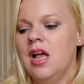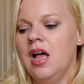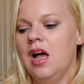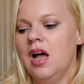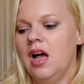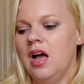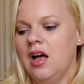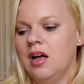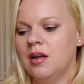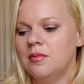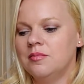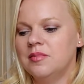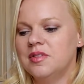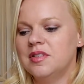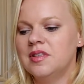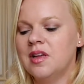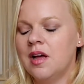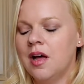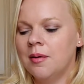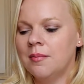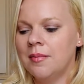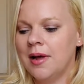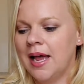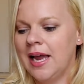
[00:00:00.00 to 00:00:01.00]
Um,
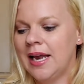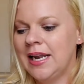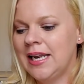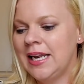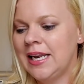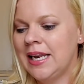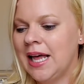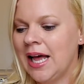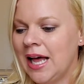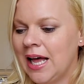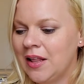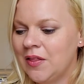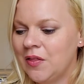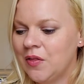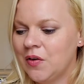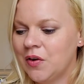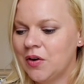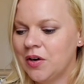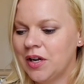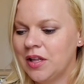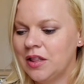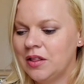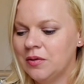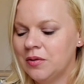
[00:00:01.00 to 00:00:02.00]
Psalm eighty nine
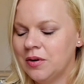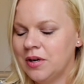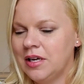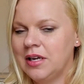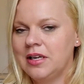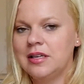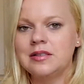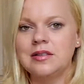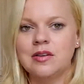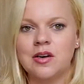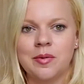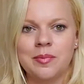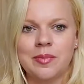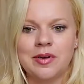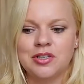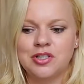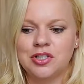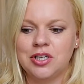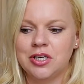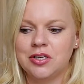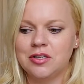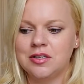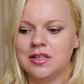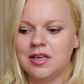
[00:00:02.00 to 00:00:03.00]
thirty three. Sorry, my
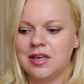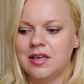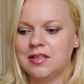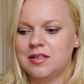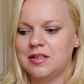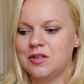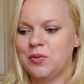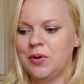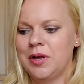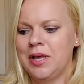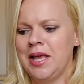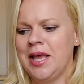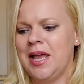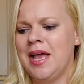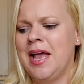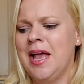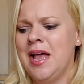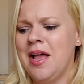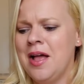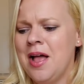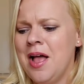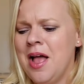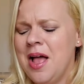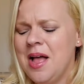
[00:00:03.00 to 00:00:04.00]
chair's kind of
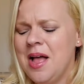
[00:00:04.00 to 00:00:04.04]
squeaky.